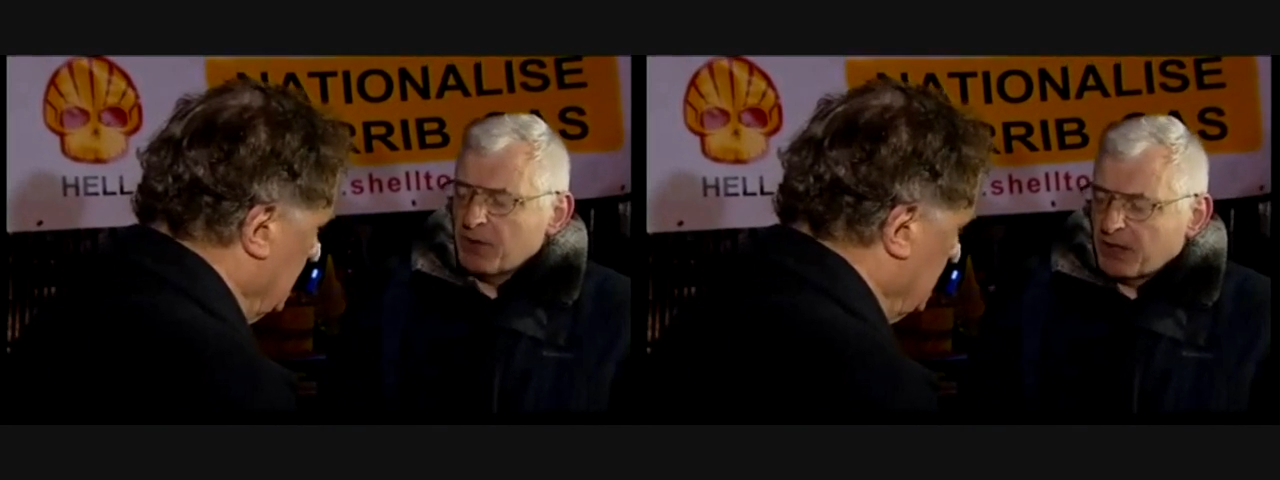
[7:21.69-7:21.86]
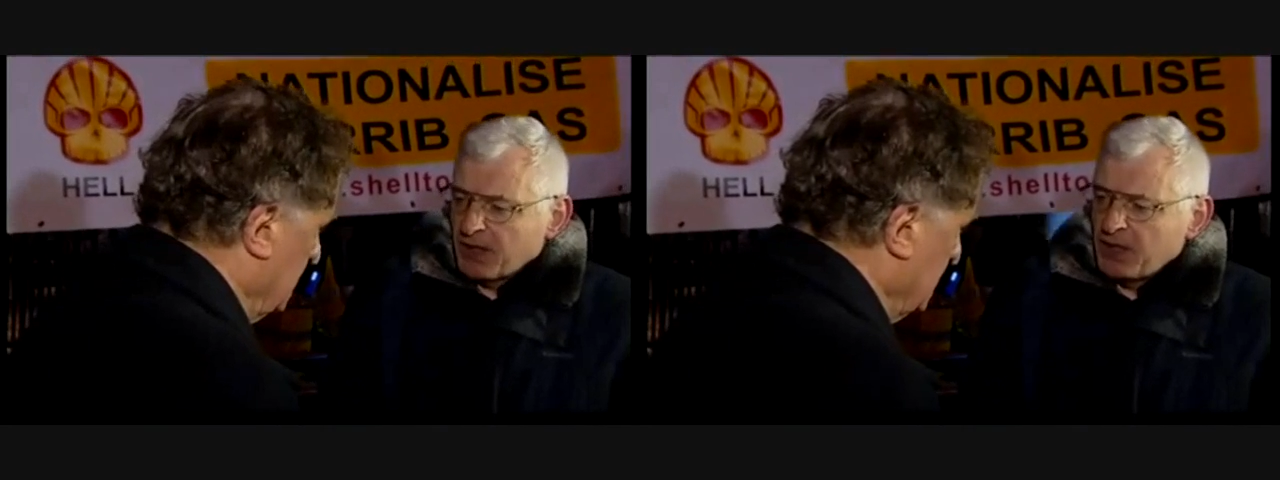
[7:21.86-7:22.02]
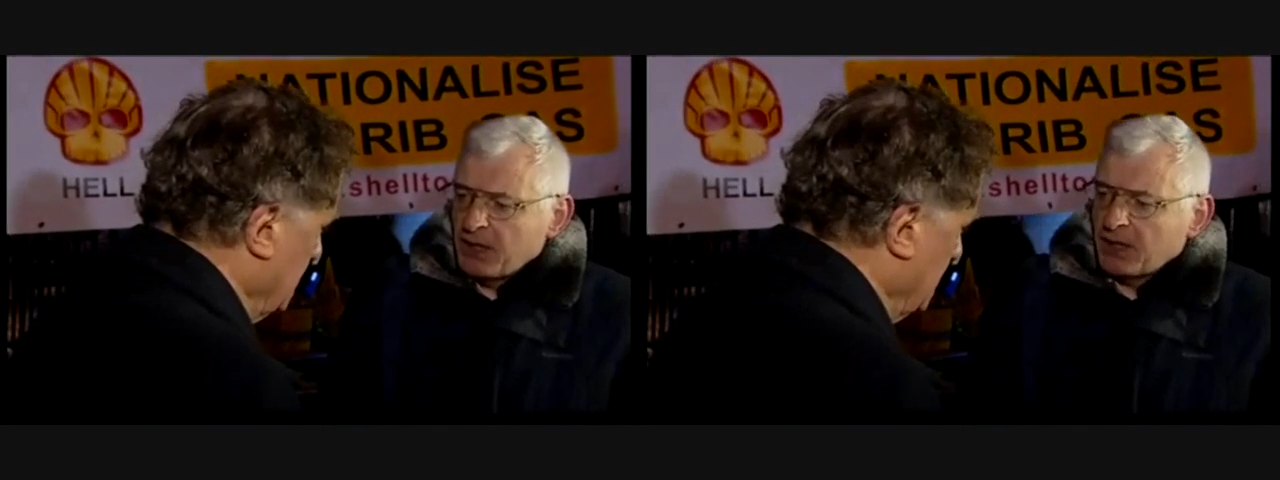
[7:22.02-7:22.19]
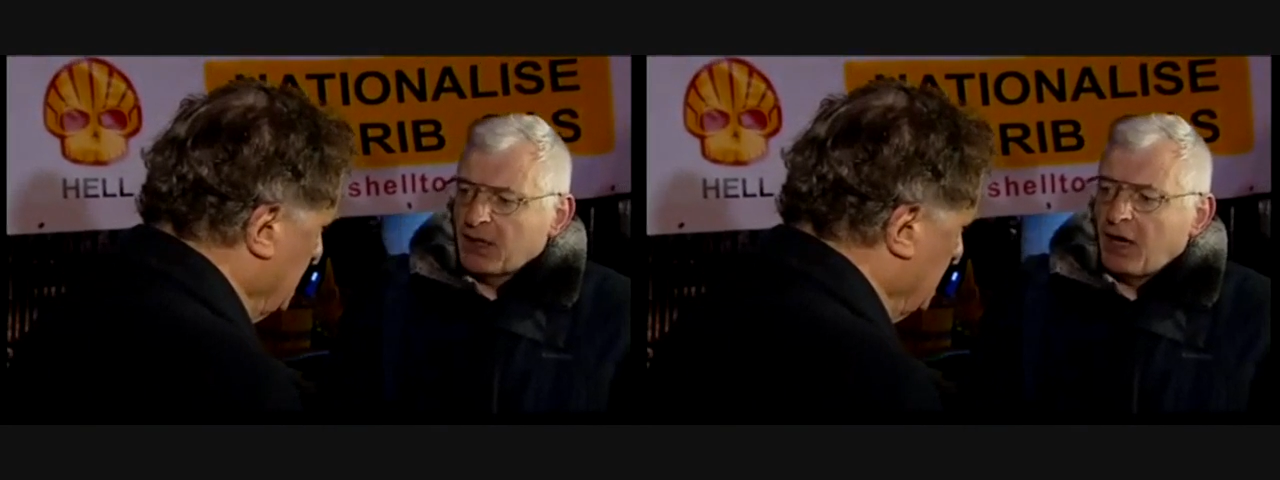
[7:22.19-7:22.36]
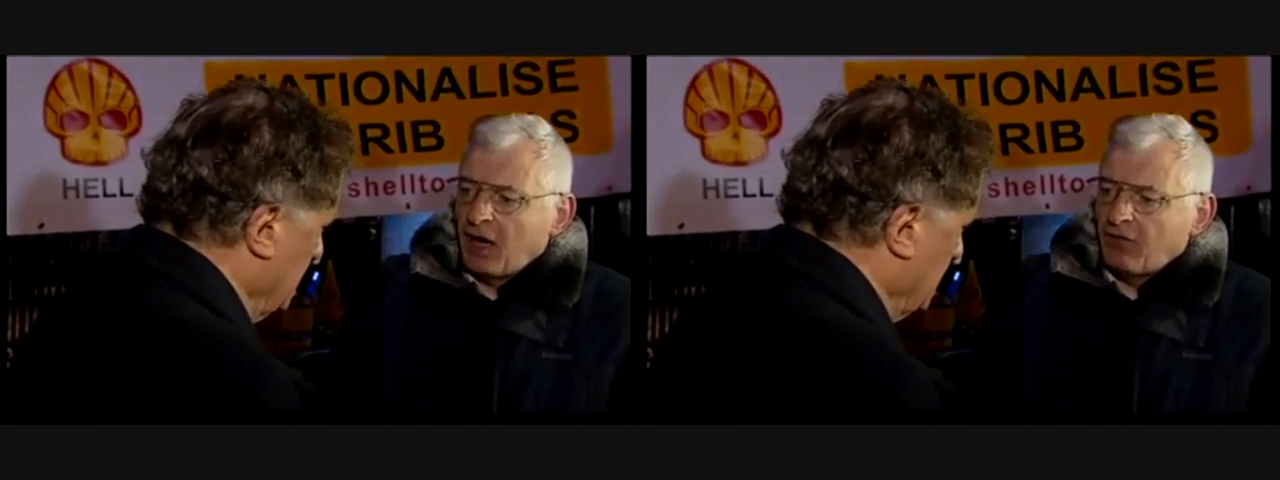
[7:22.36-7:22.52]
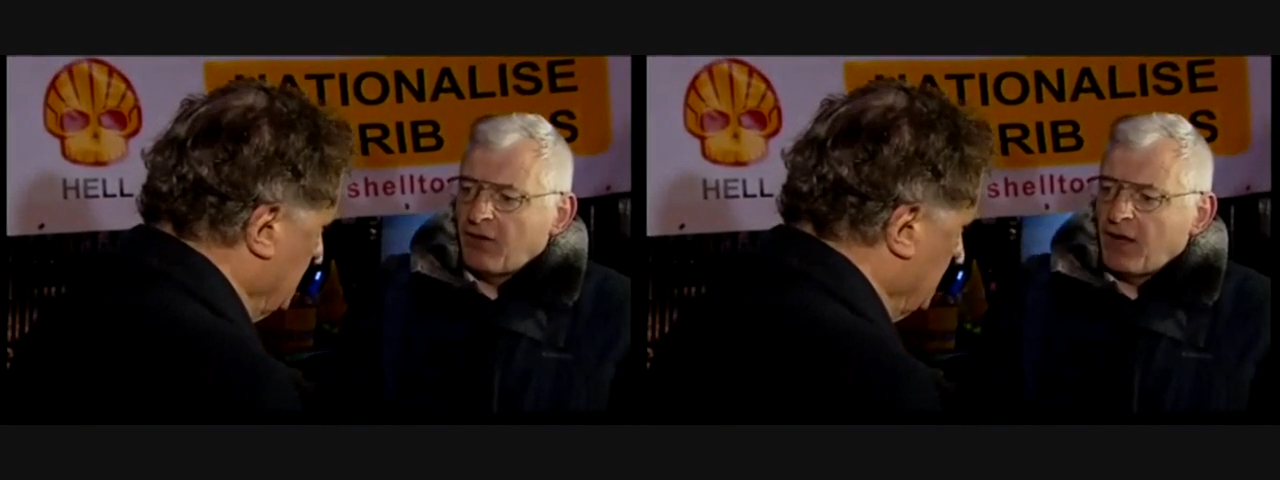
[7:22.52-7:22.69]
beginning
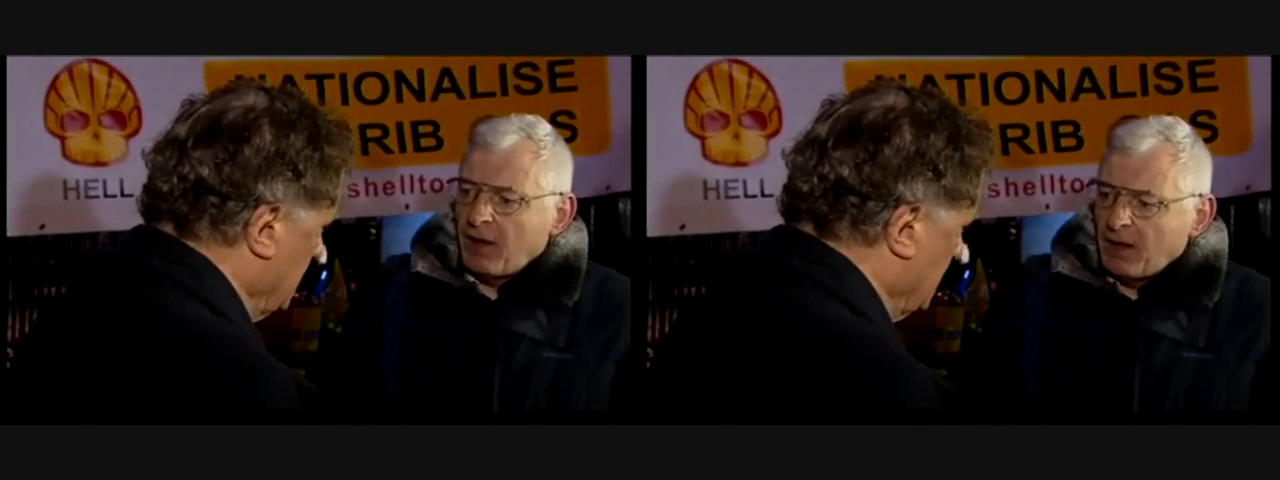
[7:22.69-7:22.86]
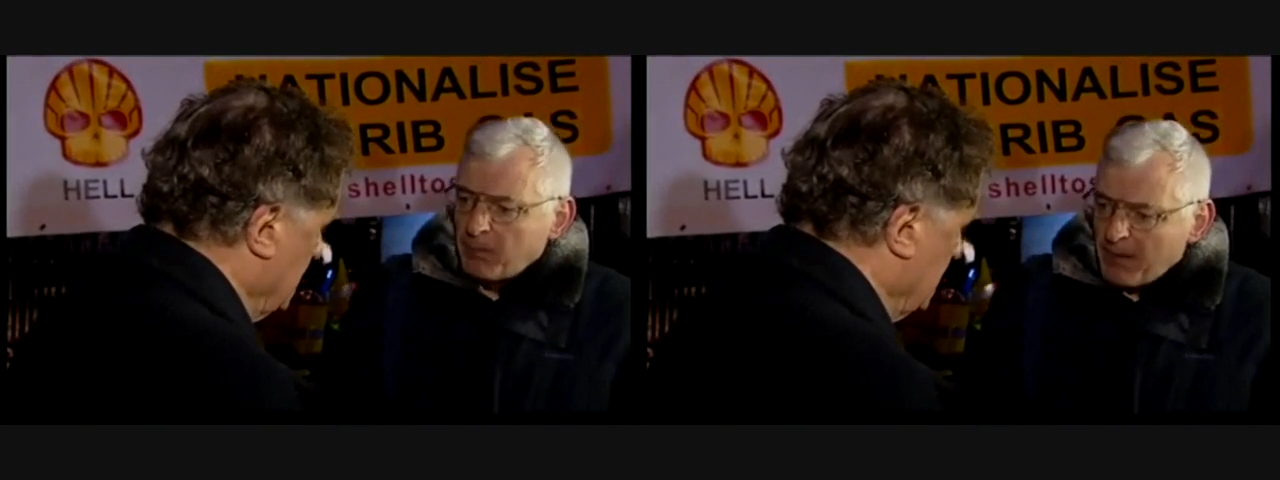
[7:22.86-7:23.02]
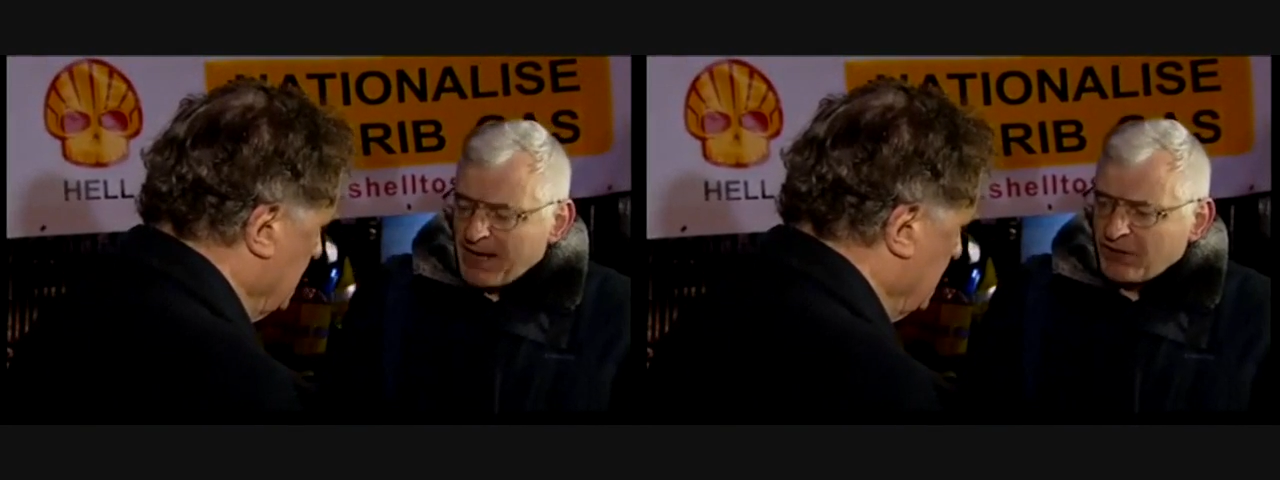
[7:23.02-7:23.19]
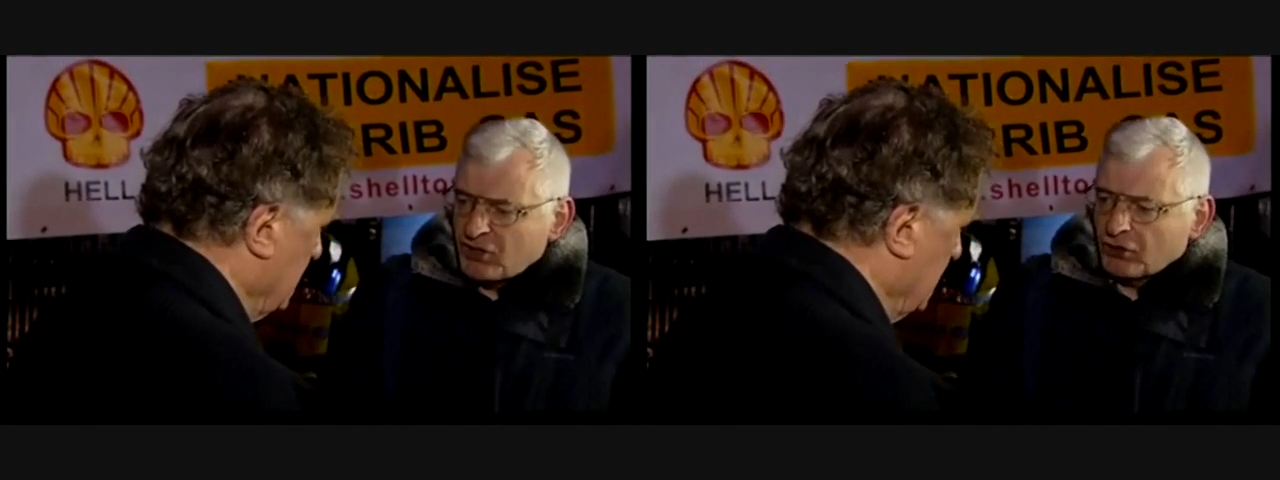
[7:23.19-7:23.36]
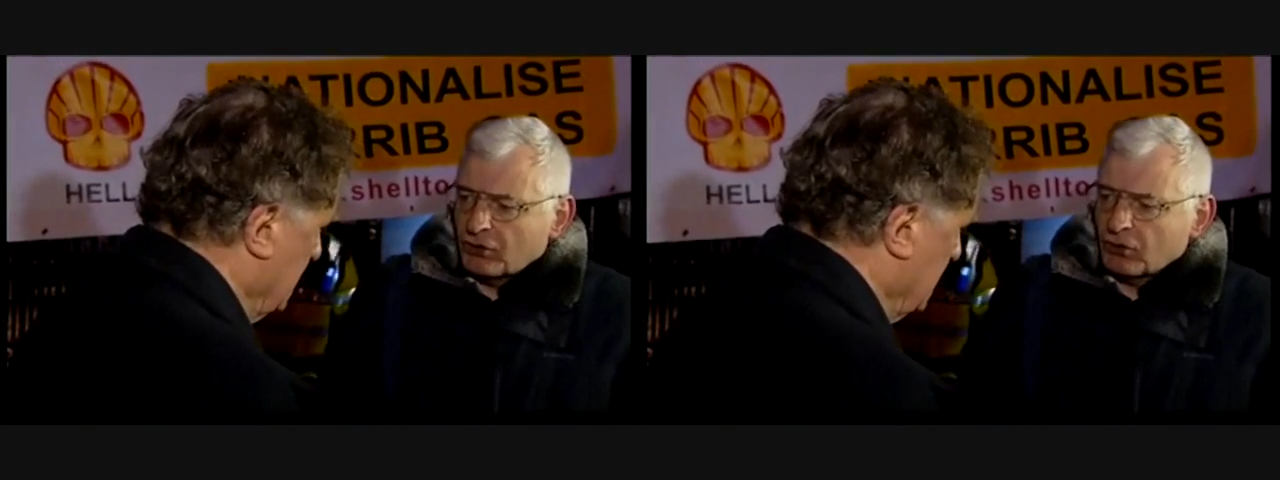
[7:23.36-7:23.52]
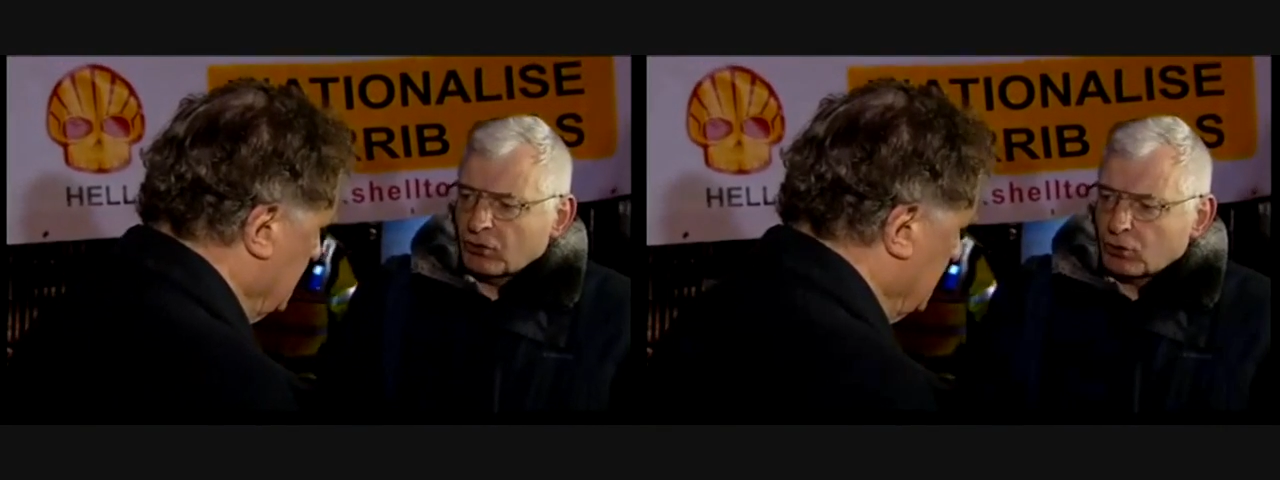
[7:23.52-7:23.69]
of a major